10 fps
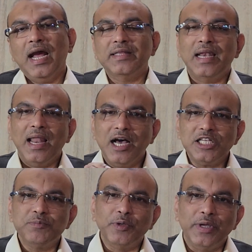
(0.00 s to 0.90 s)
And the
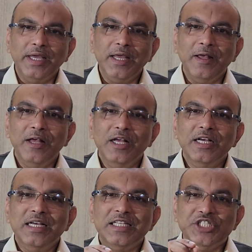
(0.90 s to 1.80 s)
last being
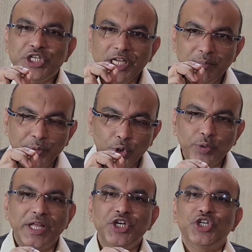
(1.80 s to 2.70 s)
gene
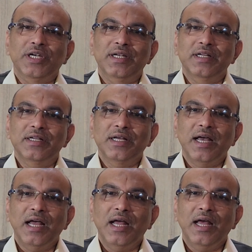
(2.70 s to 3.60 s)
mutation,
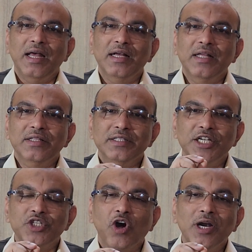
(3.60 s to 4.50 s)

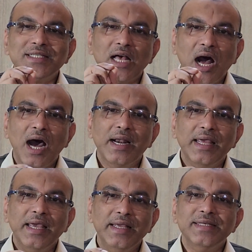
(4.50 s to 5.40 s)
that is called as
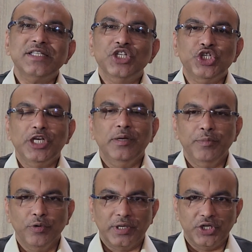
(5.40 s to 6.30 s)
RAS
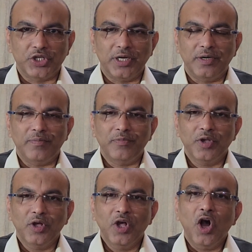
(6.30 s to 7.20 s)
gene mutation.
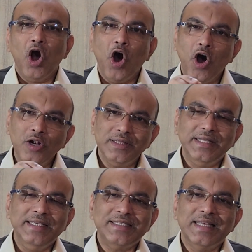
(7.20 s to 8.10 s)
All
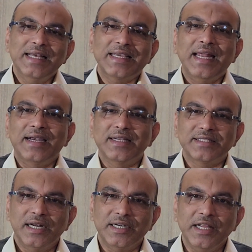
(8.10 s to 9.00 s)
these can
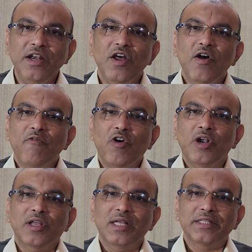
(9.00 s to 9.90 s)
result in
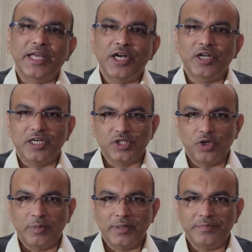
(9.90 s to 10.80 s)
follicular thyroid
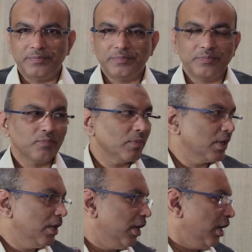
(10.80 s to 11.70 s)
carcinoma.
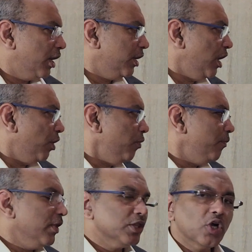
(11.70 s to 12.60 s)

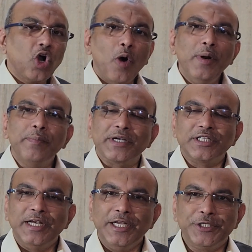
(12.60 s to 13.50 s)
Now, the common
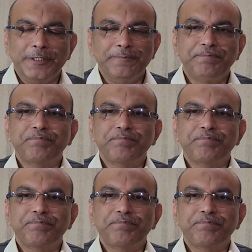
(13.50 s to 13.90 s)
presentation.